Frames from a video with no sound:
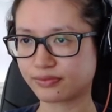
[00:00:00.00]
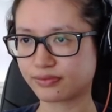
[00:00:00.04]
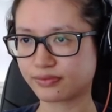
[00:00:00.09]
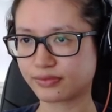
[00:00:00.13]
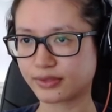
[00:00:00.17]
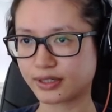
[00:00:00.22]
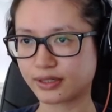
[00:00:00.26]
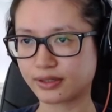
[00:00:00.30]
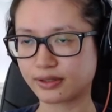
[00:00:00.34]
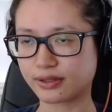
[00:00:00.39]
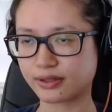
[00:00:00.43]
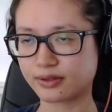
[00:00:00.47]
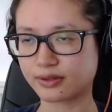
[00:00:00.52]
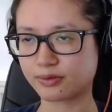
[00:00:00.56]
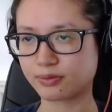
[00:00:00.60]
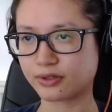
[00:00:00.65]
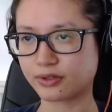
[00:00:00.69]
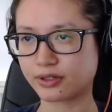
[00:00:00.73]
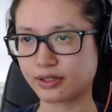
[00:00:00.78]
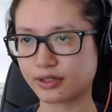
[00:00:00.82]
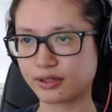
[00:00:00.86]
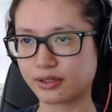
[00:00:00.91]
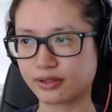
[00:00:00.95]
Yeah, it's
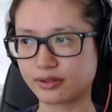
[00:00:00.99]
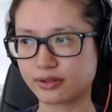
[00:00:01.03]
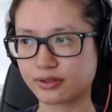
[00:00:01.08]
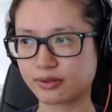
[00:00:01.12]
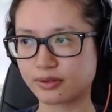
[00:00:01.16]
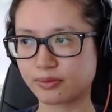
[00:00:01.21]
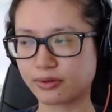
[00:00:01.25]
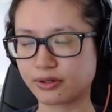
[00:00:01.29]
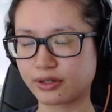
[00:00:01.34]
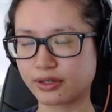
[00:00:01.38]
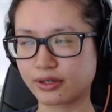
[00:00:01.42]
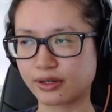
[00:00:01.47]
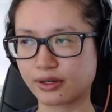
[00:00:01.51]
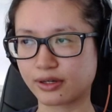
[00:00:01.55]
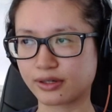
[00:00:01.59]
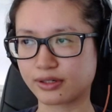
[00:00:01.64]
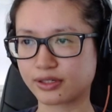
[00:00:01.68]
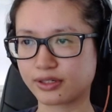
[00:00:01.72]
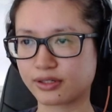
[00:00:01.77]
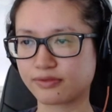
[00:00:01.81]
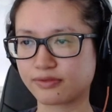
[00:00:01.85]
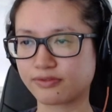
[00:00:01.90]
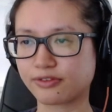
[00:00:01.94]
a pretty
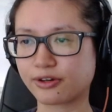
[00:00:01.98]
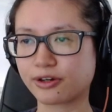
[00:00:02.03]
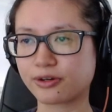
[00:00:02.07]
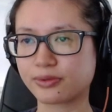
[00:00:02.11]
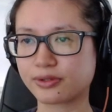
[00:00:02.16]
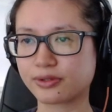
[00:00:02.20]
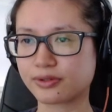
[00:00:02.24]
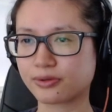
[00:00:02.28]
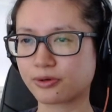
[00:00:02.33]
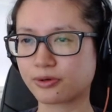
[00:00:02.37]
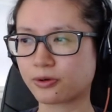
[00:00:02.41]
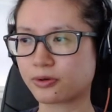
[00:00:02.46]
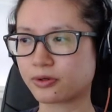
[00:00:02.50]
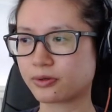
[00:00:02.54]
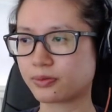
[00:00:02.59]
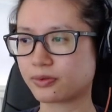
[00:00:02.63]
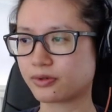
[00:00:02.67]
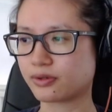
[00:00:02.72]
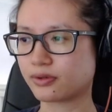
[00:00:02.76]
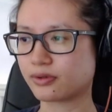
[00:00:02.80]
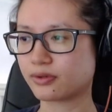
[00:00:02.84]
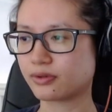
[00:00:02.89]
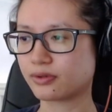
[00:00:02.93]
harsh environment to grow up
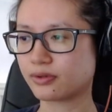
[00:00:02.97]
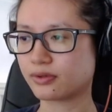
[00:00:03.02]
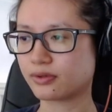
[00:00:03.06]
in.